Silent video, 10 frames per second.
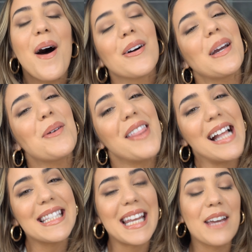Okay, well
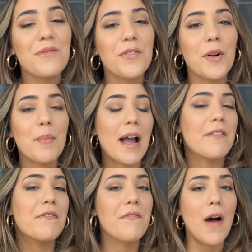that's it for my
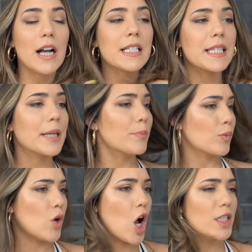foxy,
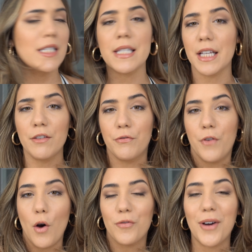bronzy,
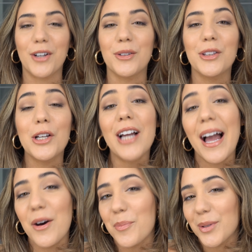faux freckled look.
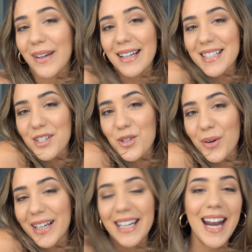I hope you guys
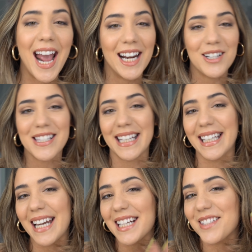enjoyed it, and I'll see you next